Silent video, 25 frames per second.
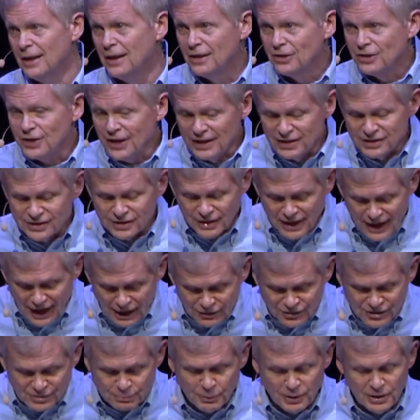to his
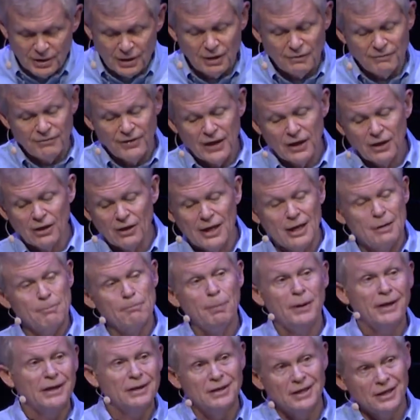announcement of their
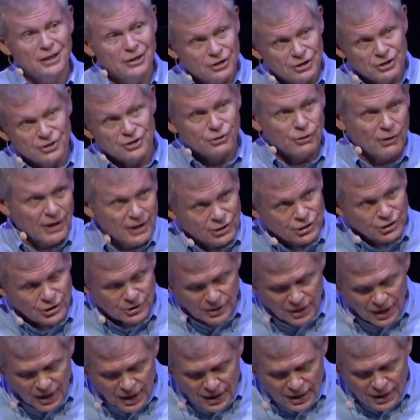impending
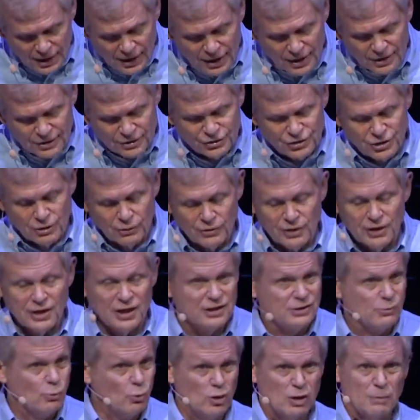destruction? Jonah
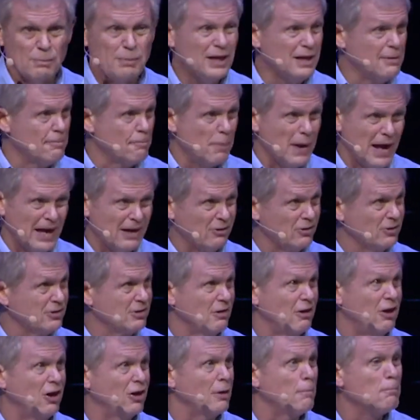doesn't want to be impaled
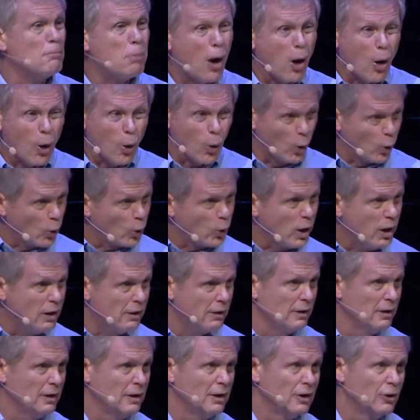on a pole
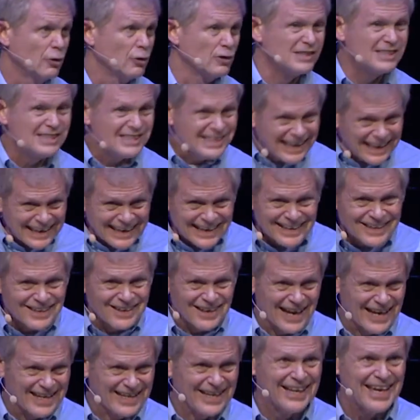or skinned
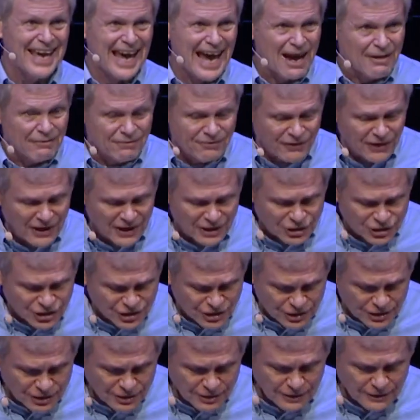like a
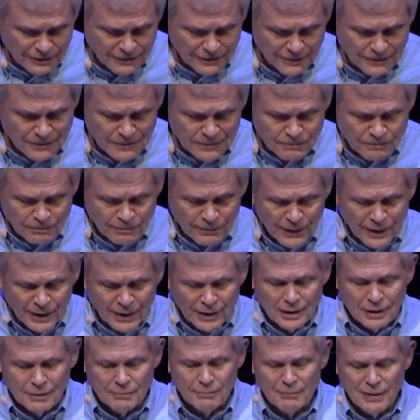catfish.
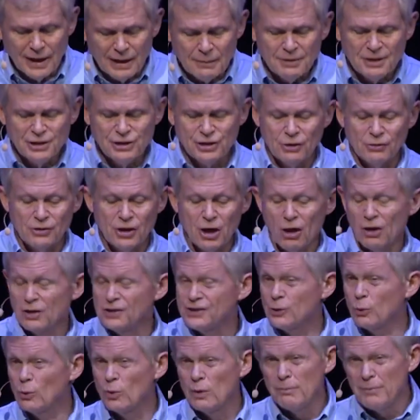Maybe Jonah
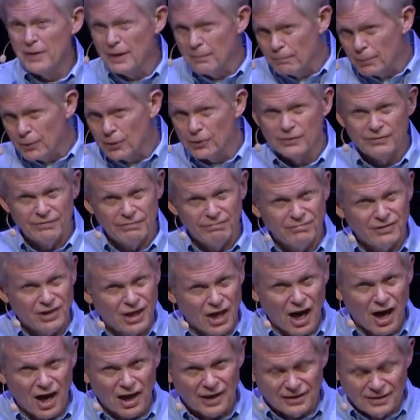also remembered
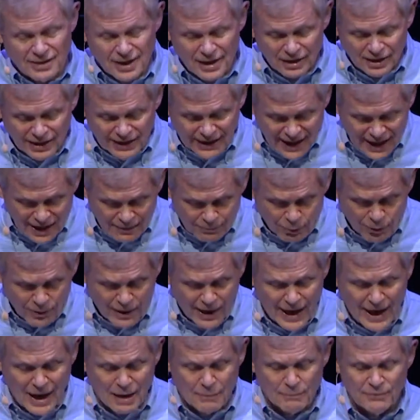God telling
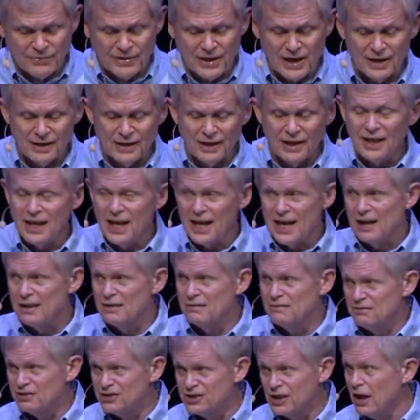Abraham that he
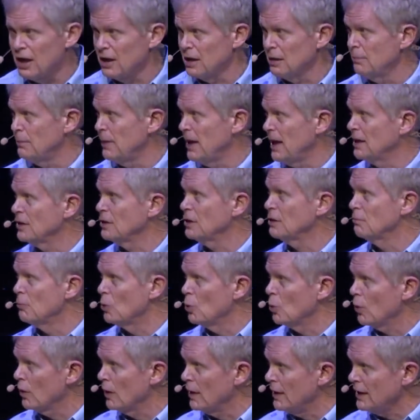had Sodom and
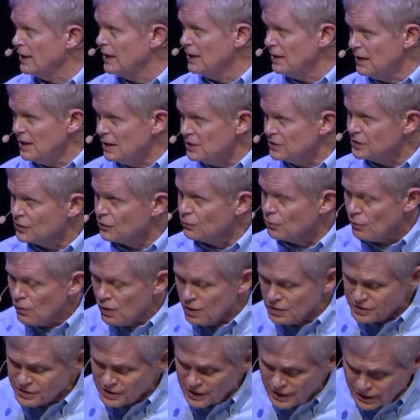Gomorrah in his
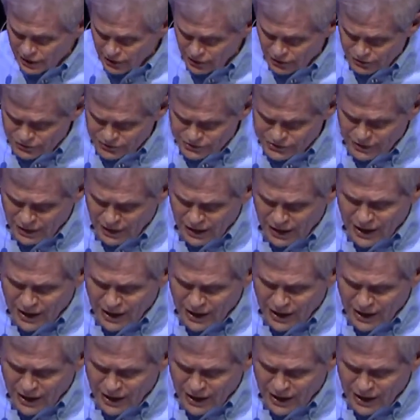crosshairs.